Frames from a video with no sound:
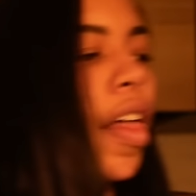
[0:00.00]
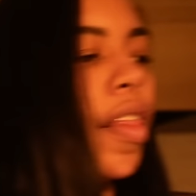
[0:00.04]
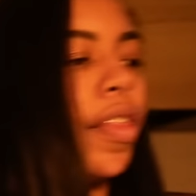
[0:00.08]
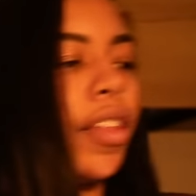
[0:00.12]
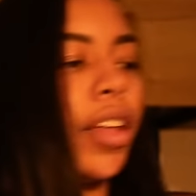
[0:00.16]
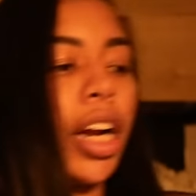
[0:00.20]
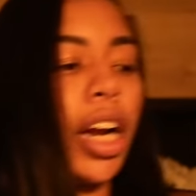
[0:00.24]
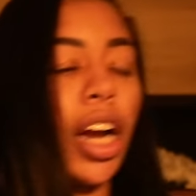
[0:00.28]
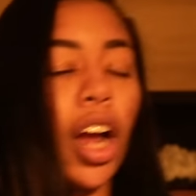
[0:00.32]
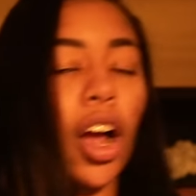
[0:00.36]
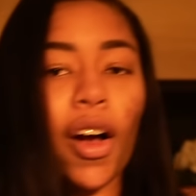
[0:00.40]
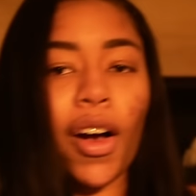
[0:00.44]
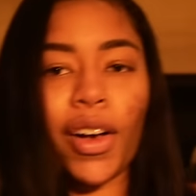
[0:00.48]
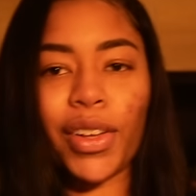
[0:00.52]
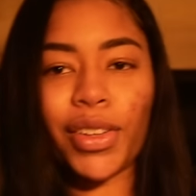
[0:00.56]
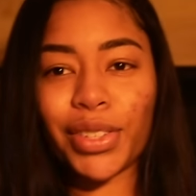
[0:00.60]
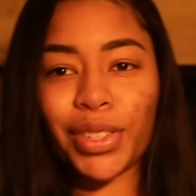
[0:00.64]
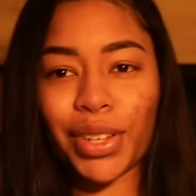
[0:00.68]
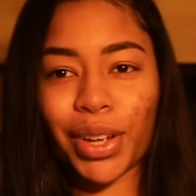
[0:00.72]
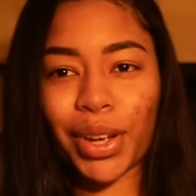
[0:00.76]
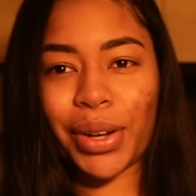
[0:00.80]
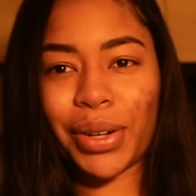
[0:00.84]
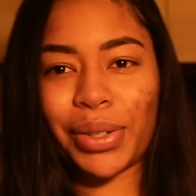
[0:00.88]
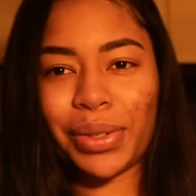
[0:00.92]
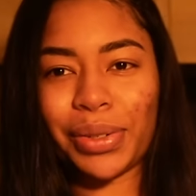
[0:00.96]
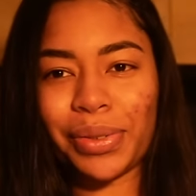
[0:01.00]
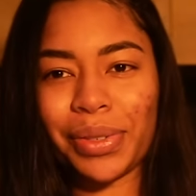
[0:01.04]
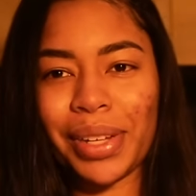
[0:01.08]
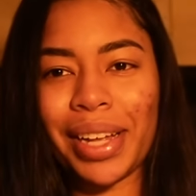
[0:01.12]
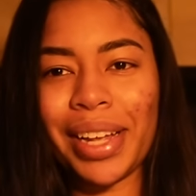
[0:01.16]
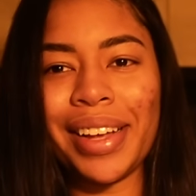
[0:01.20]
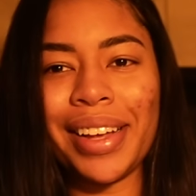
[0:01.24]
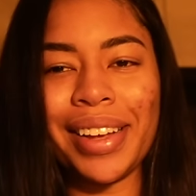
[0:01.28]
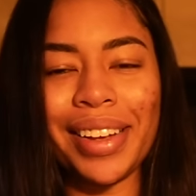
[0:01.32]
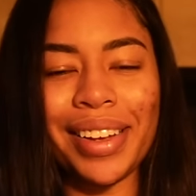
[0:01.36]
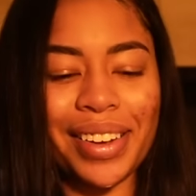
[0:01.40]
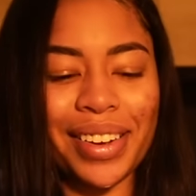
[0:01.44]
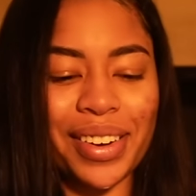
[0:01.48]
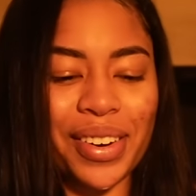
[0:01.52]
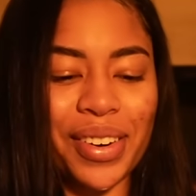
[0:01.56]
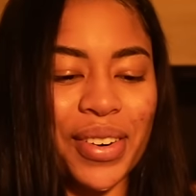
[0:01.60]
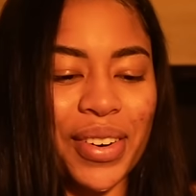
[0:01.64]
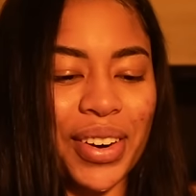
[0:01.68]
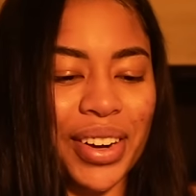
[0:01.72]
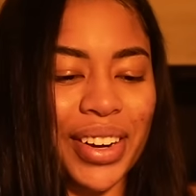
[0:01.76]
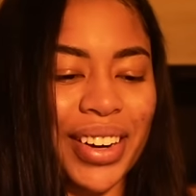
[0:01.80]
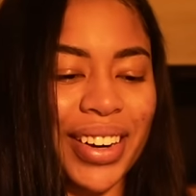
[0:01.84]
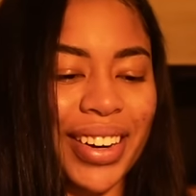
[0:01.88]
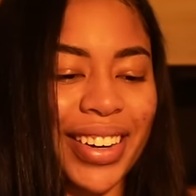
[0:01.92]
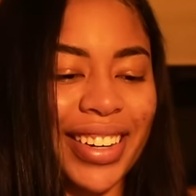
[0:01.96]
And then I also
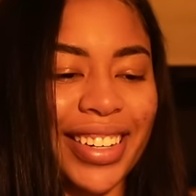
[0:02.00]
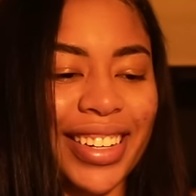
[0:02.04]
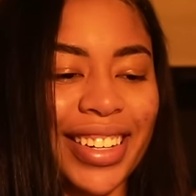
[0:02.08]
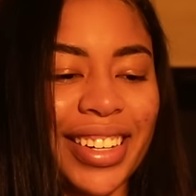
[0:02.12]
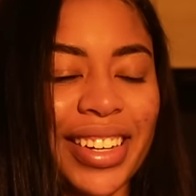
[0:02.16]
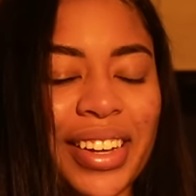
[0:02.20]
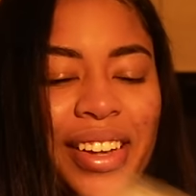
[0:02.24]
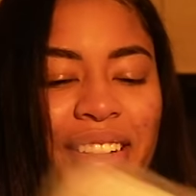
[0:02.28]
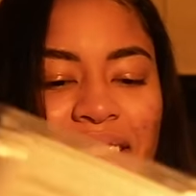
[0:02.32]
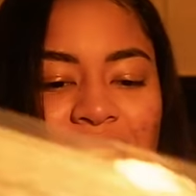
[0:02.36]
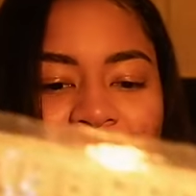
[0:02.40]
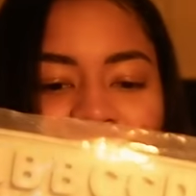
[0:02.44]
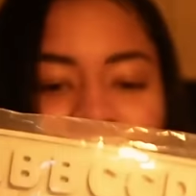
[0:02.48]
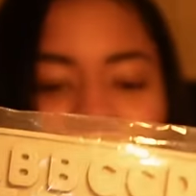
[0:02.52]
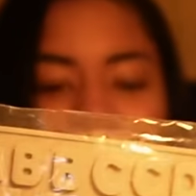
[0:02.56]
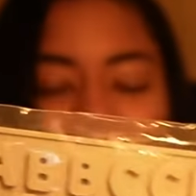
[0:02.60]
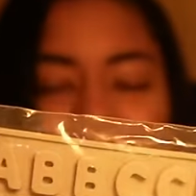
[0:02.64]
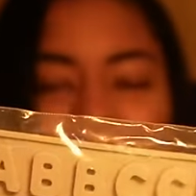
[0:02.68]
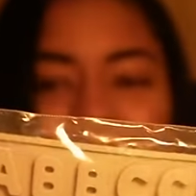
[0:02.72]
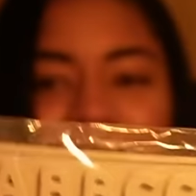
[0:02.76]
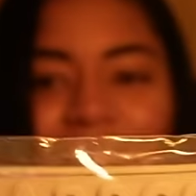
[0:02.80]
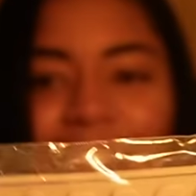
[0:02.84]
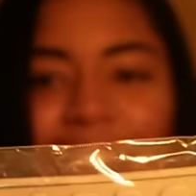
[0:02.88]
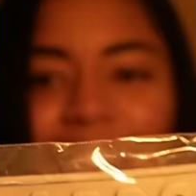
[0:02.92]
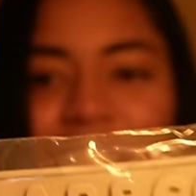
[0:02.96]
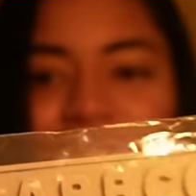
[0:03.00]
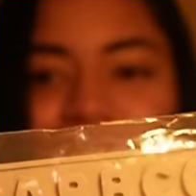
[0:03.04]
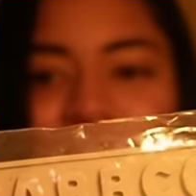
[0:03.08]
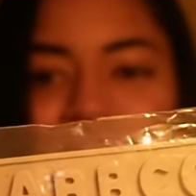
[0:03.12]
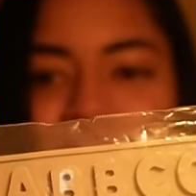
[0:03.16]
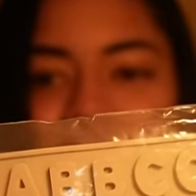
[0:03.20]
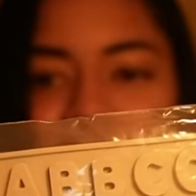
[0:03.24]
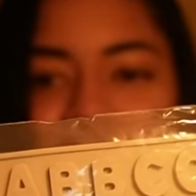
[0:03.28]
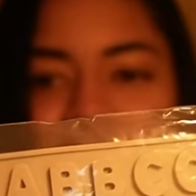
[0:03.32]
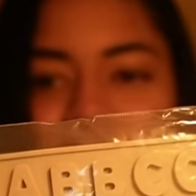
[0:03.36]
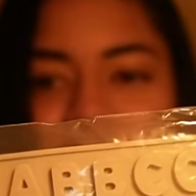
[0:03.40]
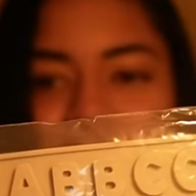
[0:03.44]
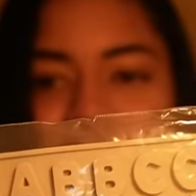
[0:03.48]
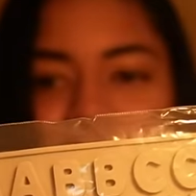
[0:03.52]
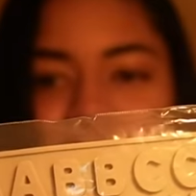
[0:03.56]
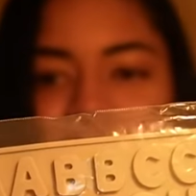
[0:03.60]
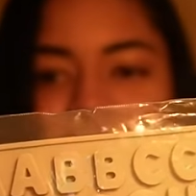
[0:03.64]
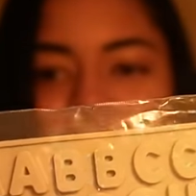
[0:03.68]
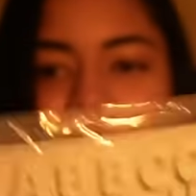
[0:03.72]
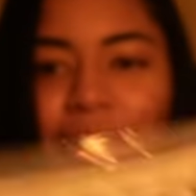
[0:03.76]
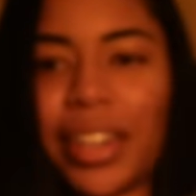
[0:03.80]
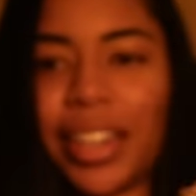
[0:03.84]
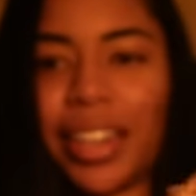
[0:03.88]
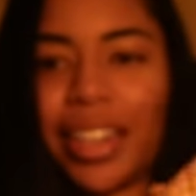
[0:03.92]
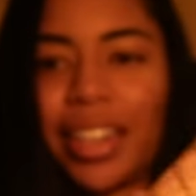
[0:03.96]
ordered these
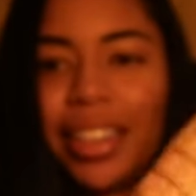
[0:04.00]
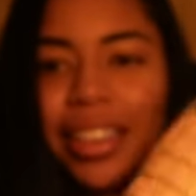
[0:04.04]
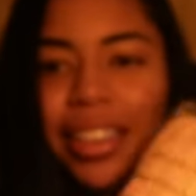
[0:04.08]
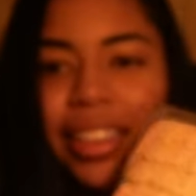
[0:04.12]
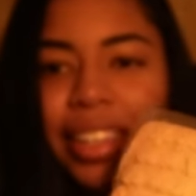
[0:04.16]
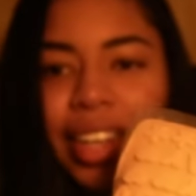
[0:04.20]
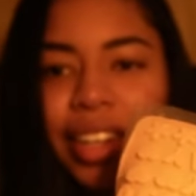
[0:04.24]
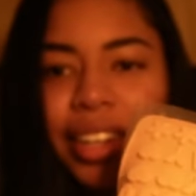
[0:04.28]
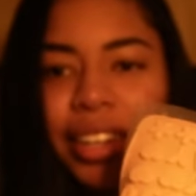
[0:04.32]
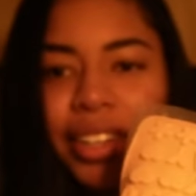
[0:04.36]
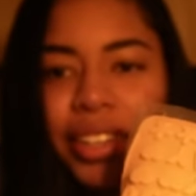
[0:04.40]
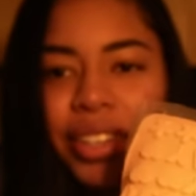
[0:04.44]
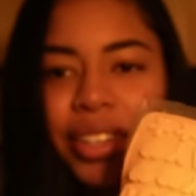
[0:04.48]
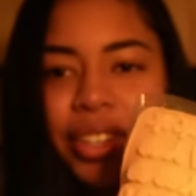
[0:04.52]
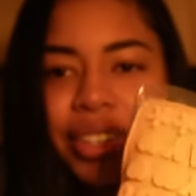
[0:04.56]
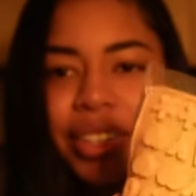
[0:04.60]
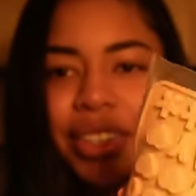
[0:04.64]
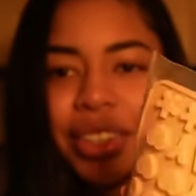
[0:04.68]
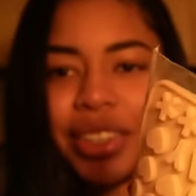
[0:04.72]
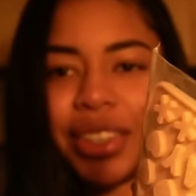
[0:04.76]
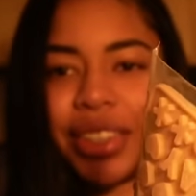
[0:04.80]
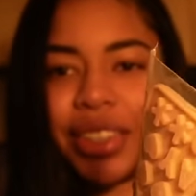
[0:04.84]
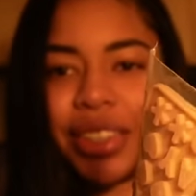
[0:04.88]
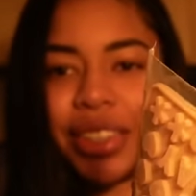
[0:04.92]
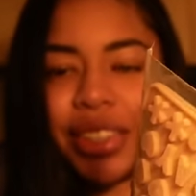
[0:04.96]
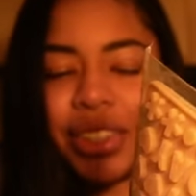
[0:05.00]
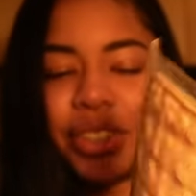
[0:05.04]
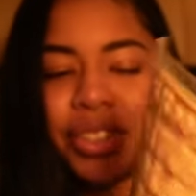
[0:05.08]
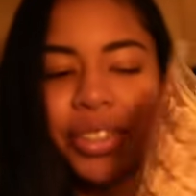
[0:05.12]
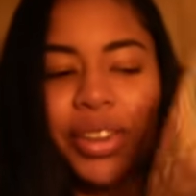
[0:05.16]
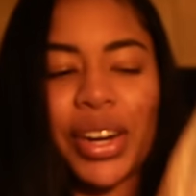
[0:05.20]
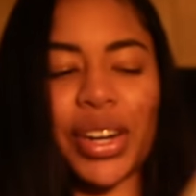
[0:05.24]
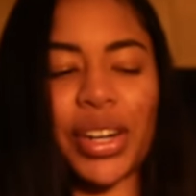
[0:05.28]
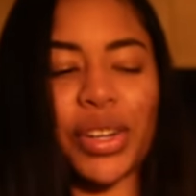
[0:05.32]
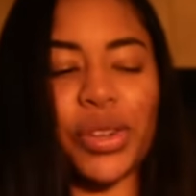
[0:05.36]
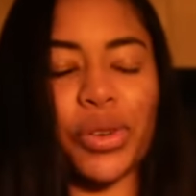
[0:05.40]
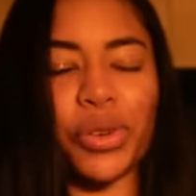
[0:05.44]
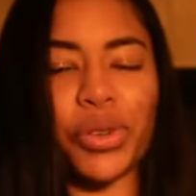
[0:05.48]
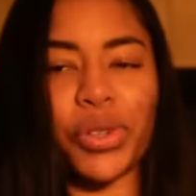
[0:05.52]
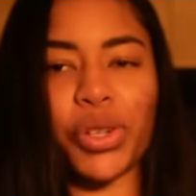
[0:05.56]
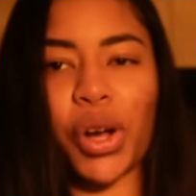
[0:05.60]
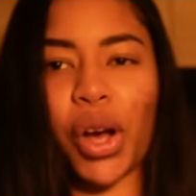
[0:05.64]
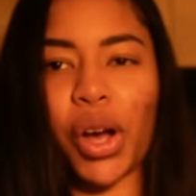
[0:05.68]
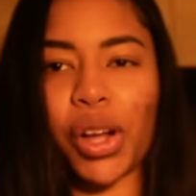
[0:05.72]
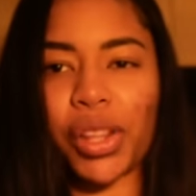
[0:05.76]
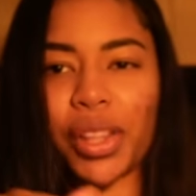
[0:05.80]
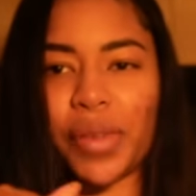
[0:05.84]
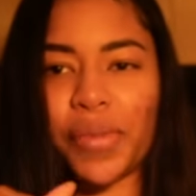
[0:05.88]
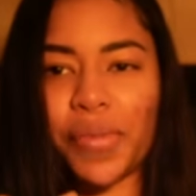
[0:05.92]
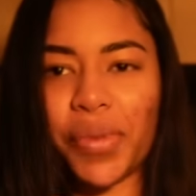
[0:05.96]
silicone letters to try and do
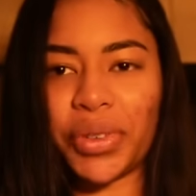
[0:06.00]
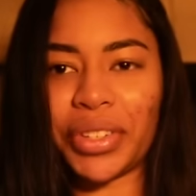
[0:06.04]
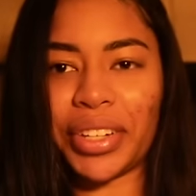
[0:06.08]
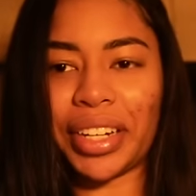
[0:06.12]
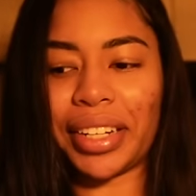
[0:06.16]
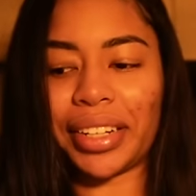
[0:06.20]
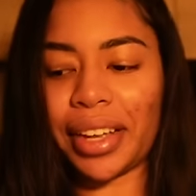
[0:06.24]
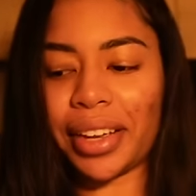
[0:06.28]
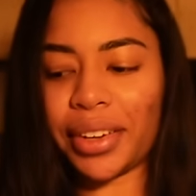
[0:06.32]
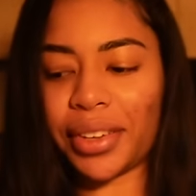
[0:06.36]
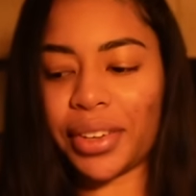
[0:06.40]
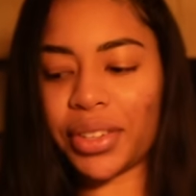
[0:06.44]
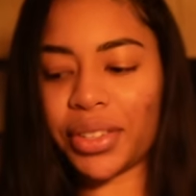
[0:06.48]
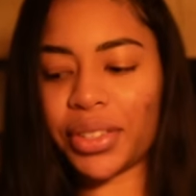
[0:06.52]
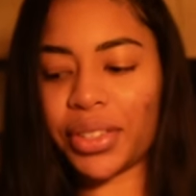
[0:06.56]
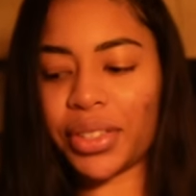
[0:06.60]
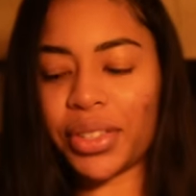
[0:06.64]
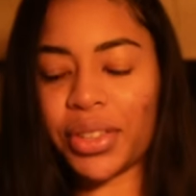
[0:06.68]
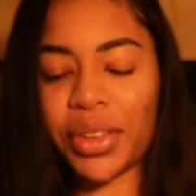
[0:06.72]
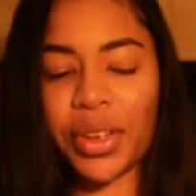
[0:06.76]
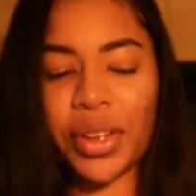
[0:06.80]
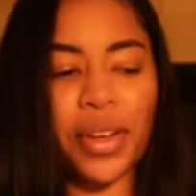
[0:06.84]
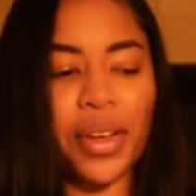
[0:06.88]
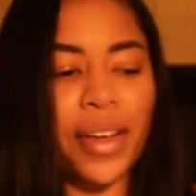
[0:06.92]
chocolate molding letters.